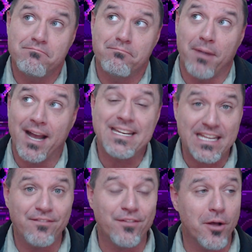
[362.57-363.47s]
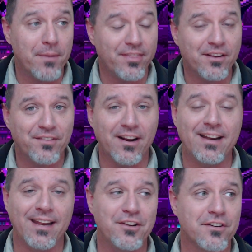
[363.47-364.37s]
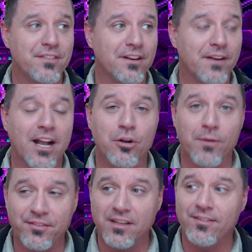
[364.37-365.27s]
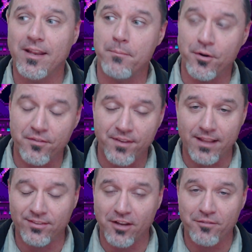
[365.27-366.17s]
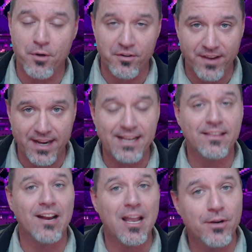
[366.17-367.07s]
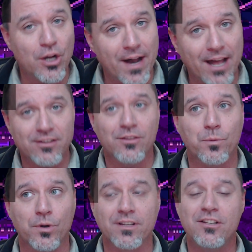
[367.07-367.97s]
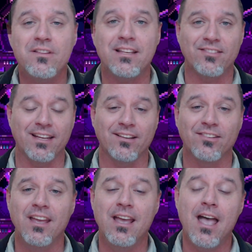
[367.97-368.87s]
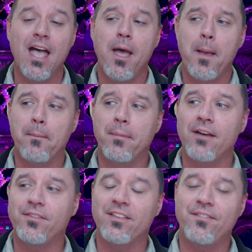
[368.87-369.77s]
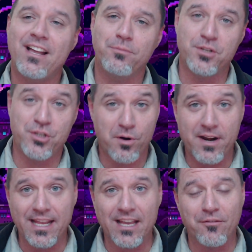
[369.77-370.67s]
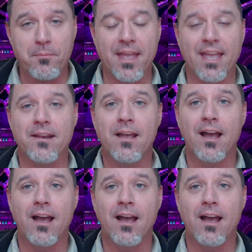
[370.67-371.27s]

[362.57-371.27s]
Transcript: by default, by their very nature, they're aggressive and self-motivating, and they're able to go out into the world and do these things. But for the vast majority of men,